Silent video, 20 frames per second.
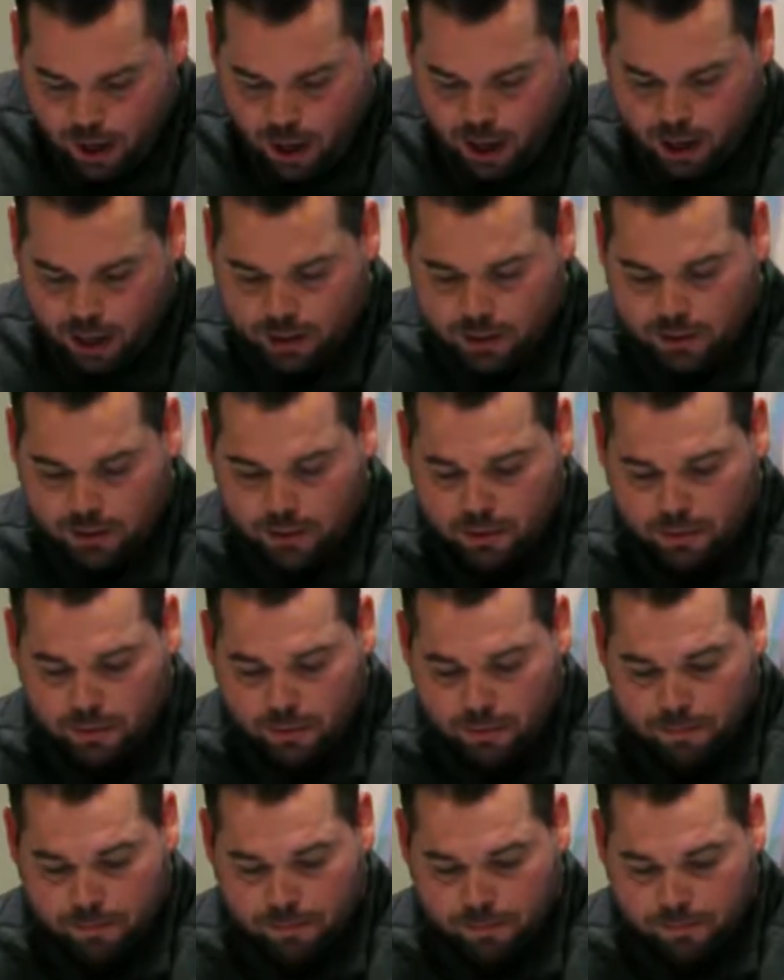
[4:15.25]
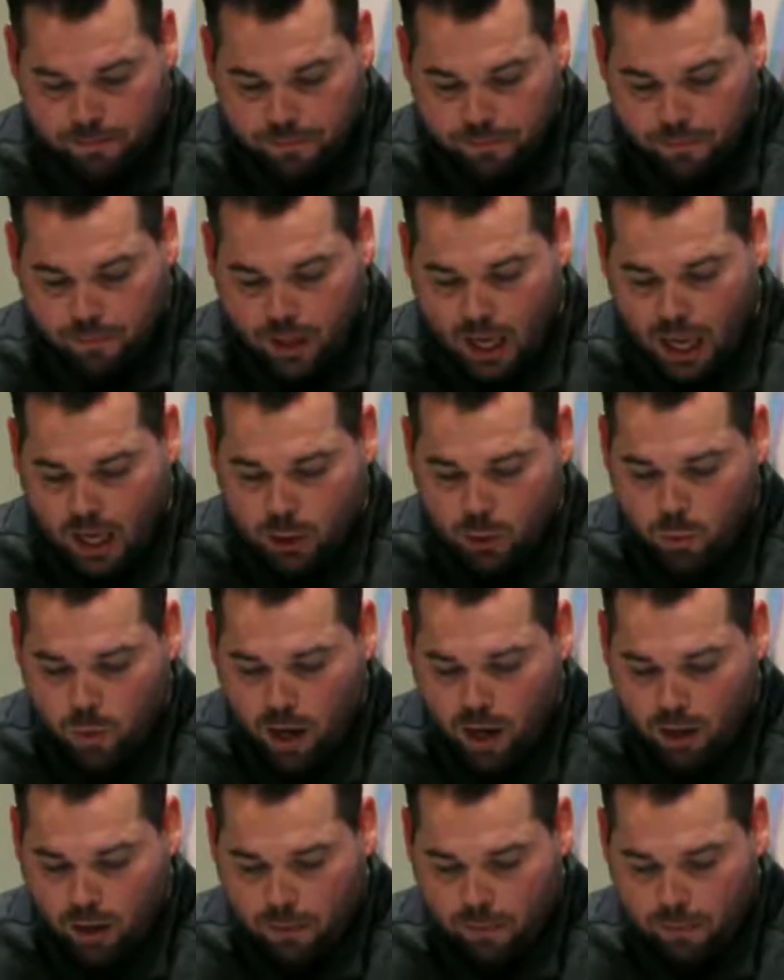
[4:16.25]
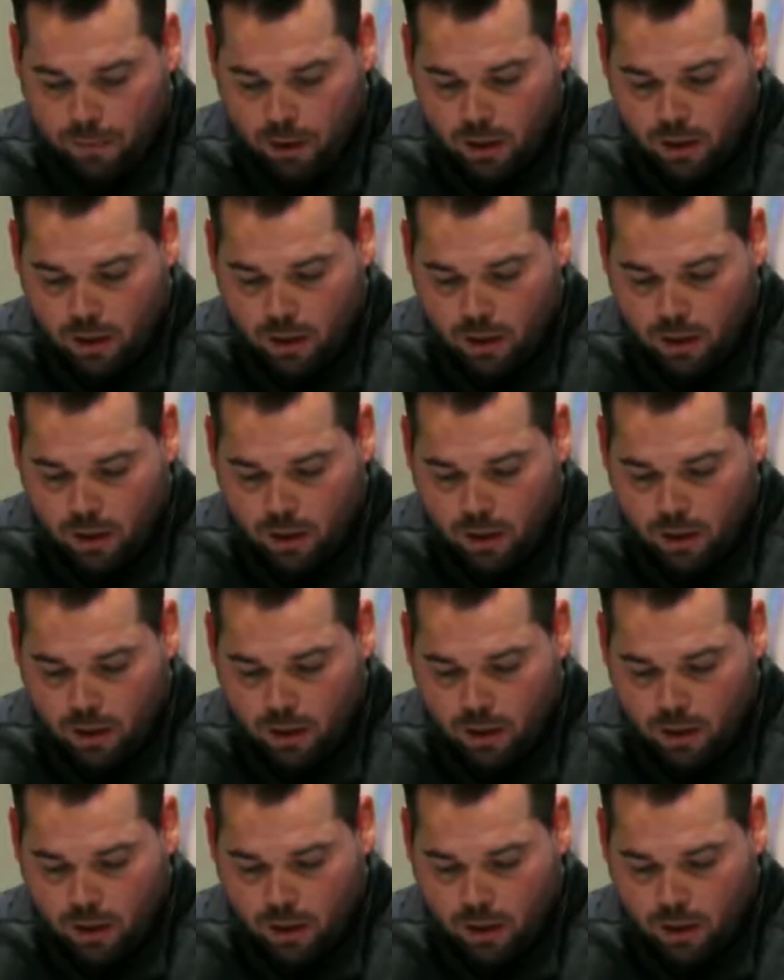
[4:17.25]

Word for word: us as well.